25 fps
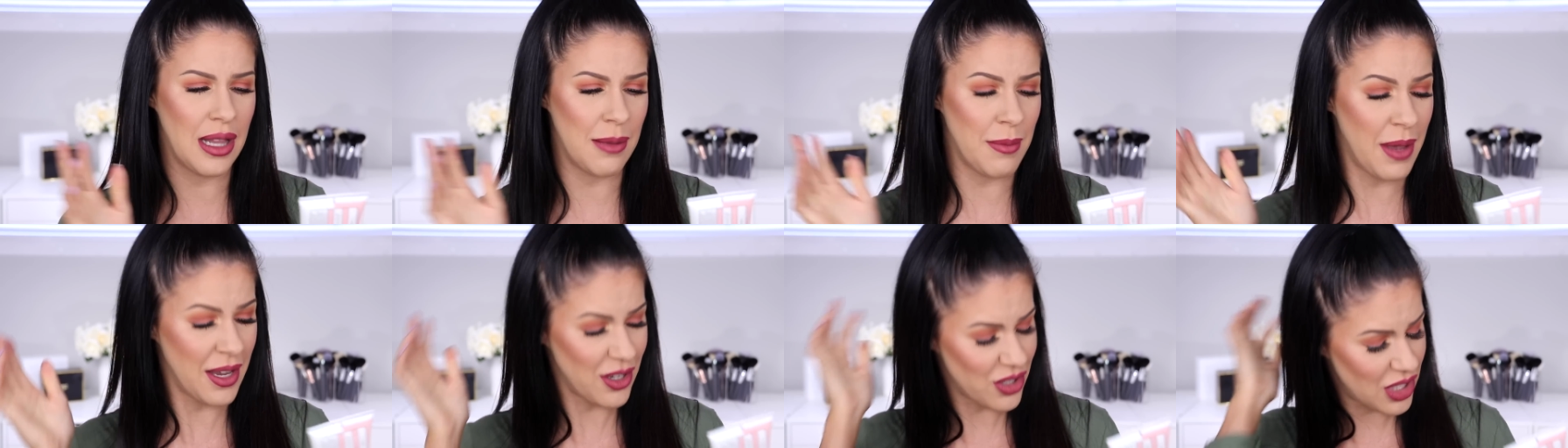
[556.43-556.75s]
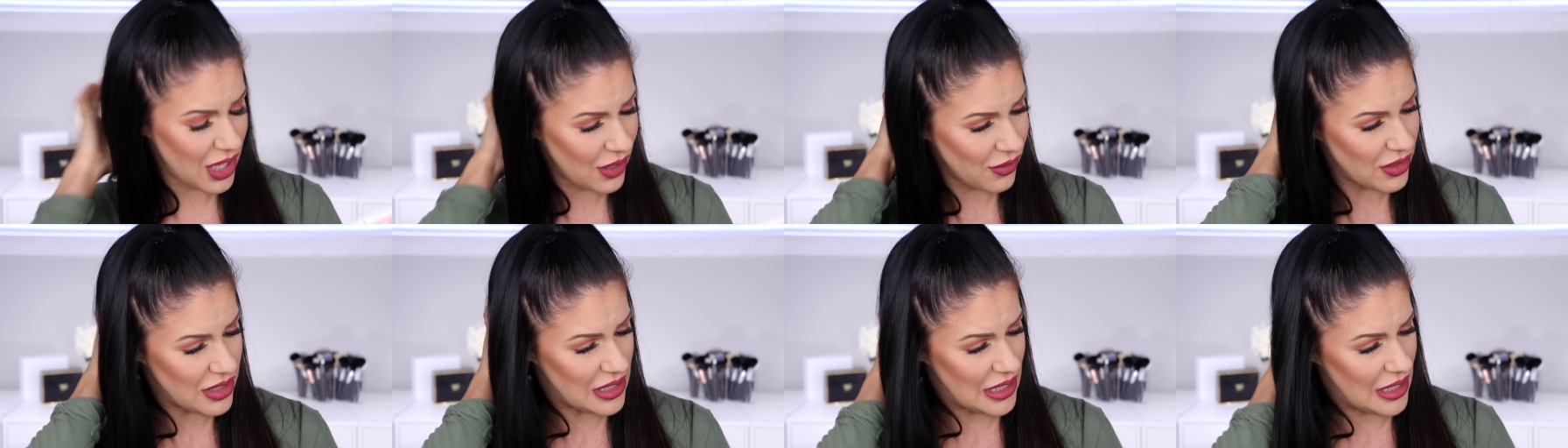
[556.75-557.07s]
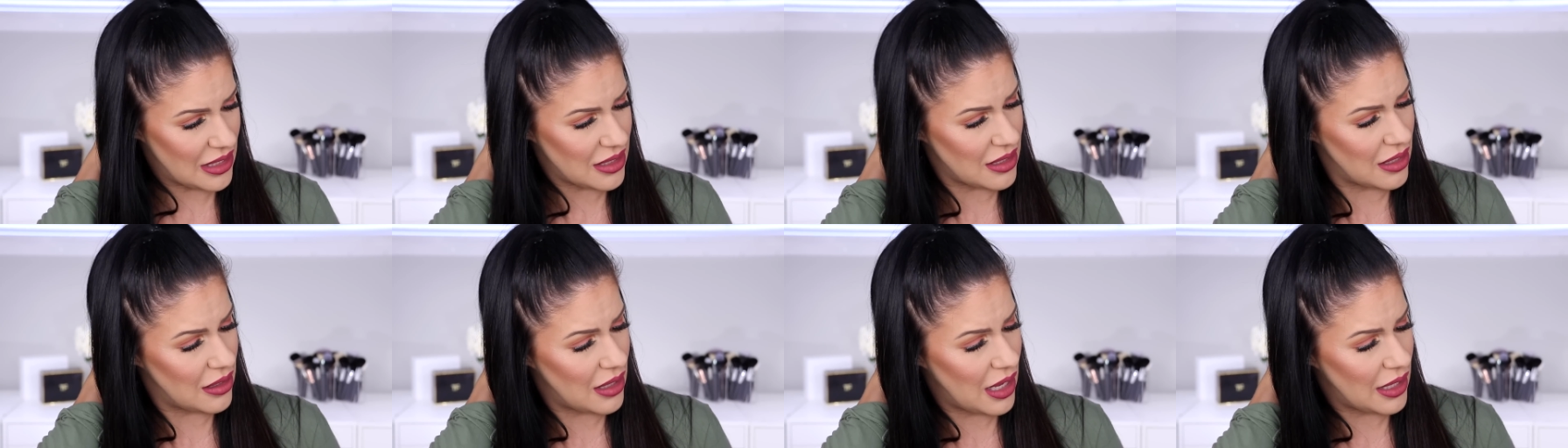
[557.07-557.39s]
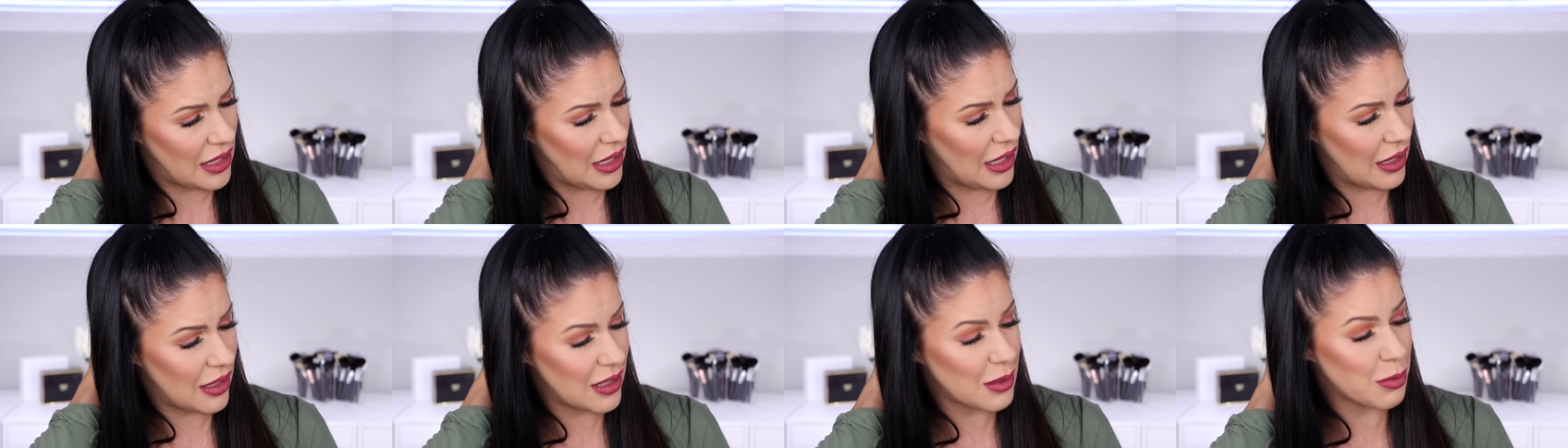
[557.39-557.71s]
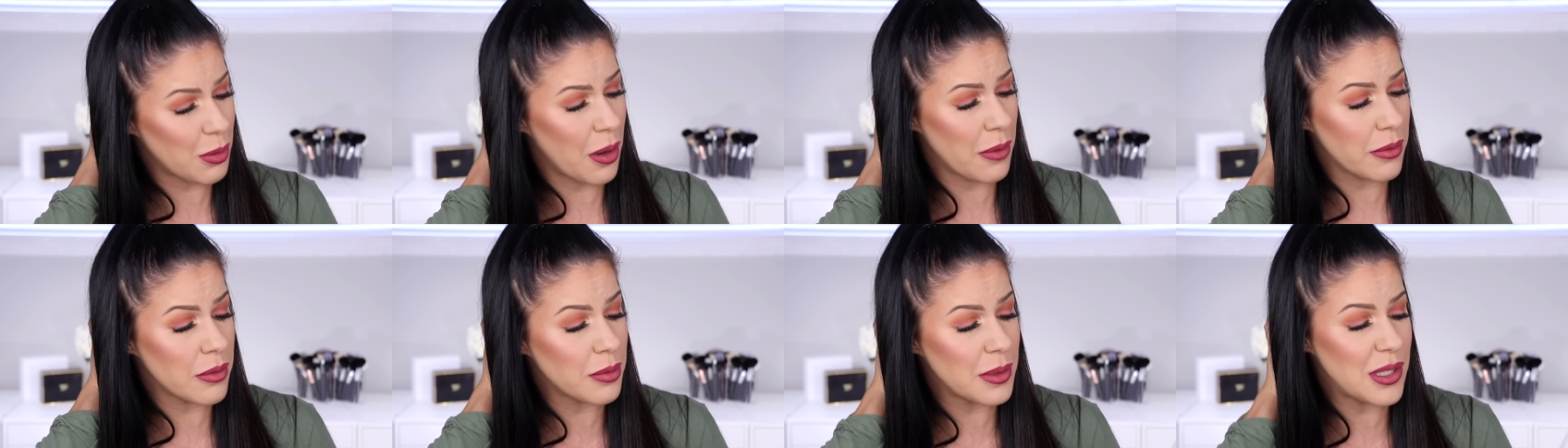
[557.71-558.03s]
I'm actually haven't tested that yet. It's
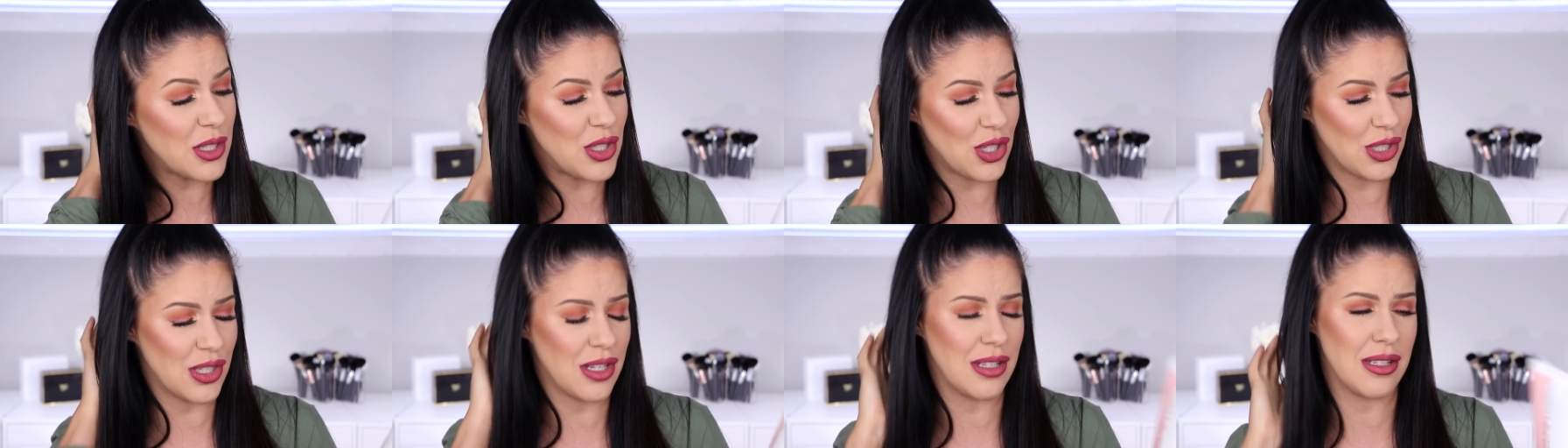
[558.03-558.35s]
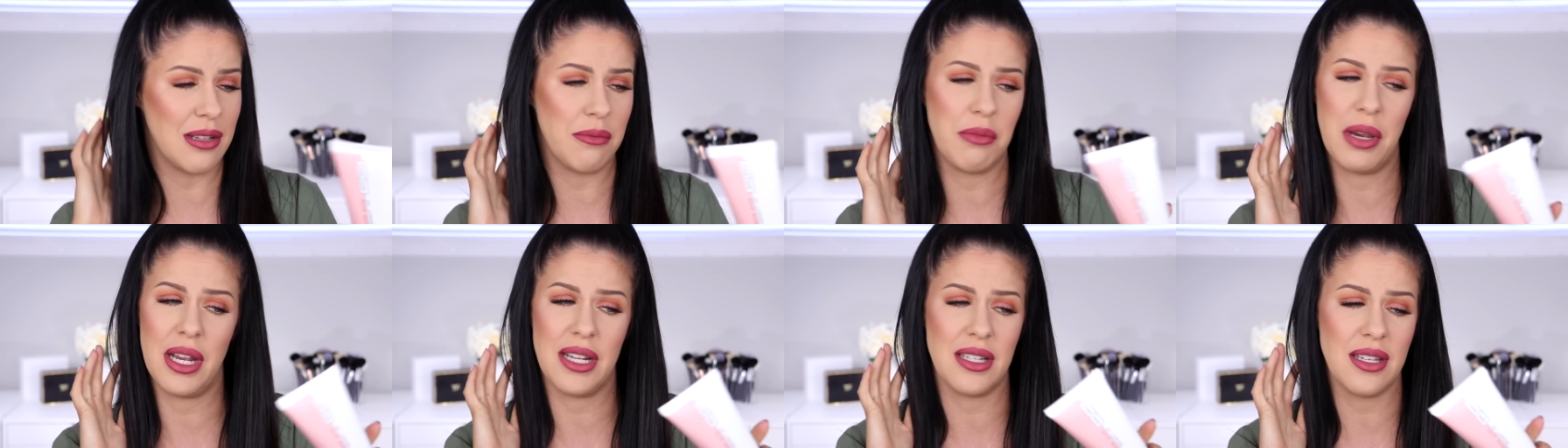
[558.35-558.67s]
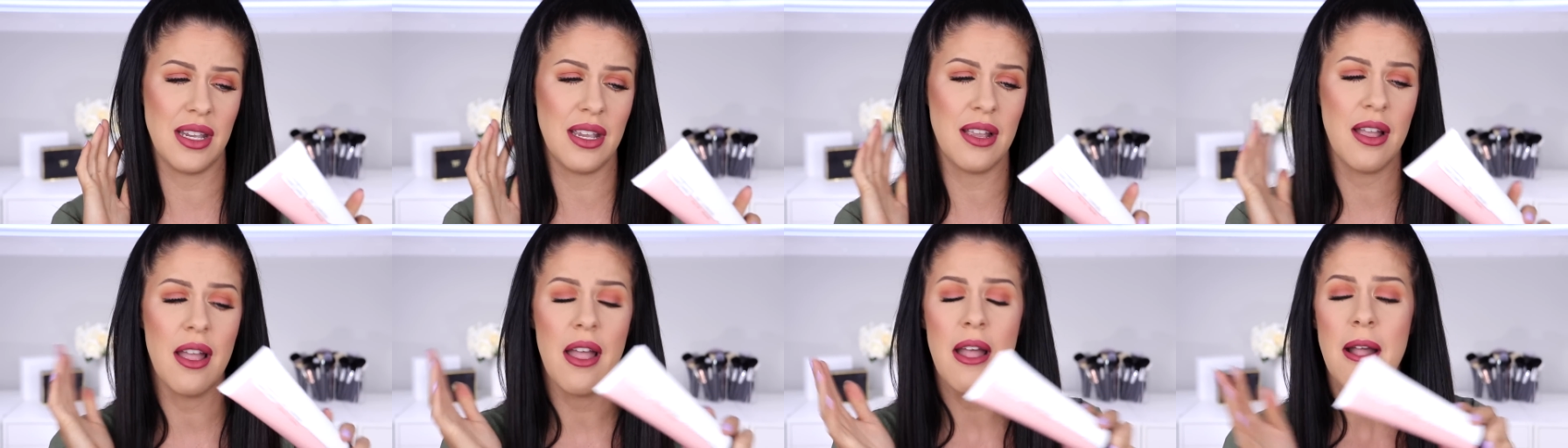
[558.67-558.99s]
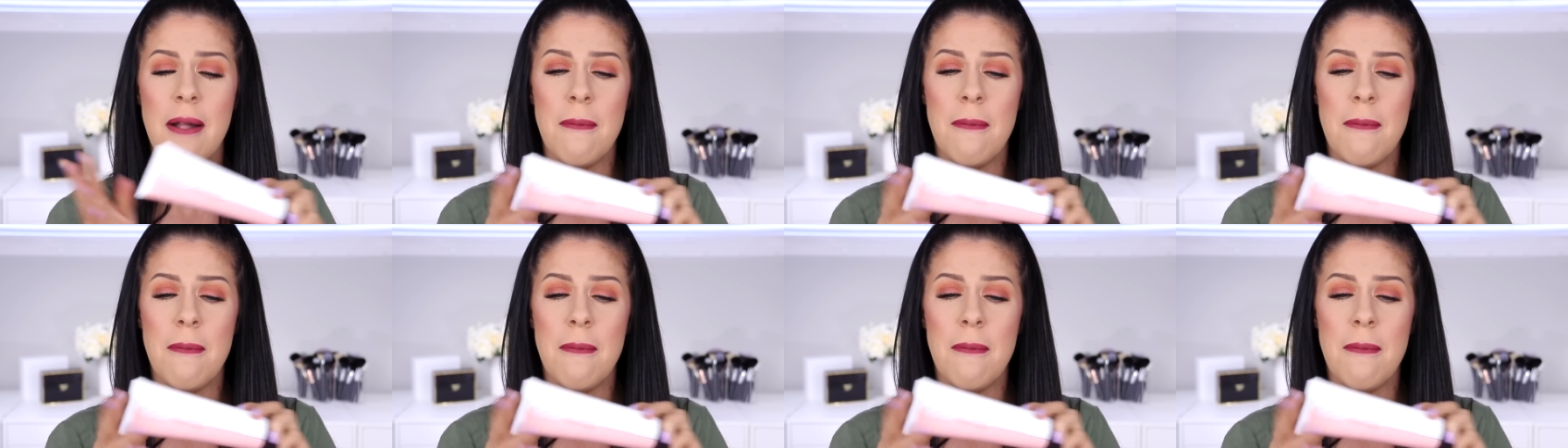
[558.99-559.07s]
probably just as amazing.